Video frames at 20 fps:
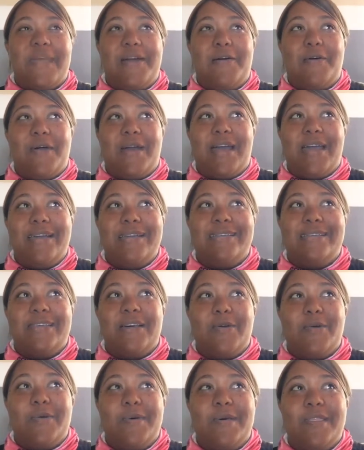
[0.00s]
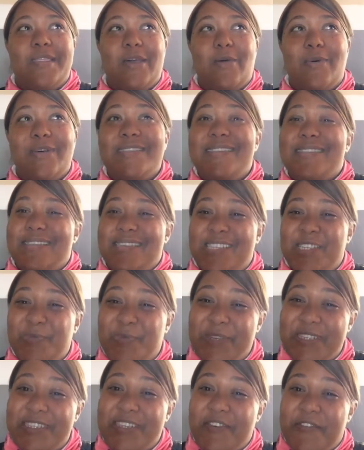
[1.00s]
Okay, so there was this
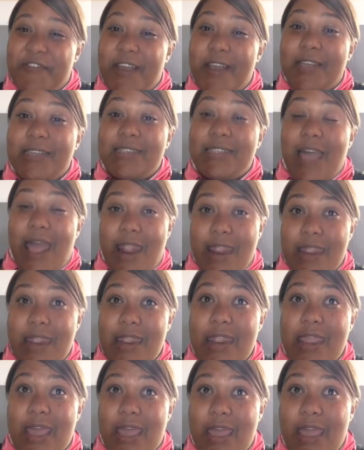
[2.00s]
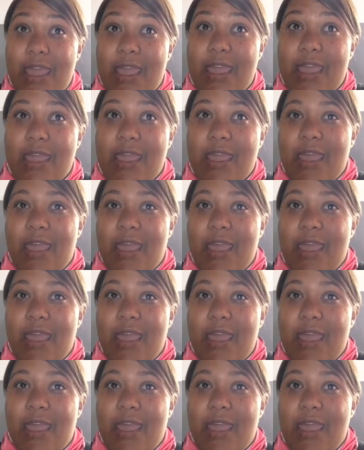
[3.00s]
specific Sunday.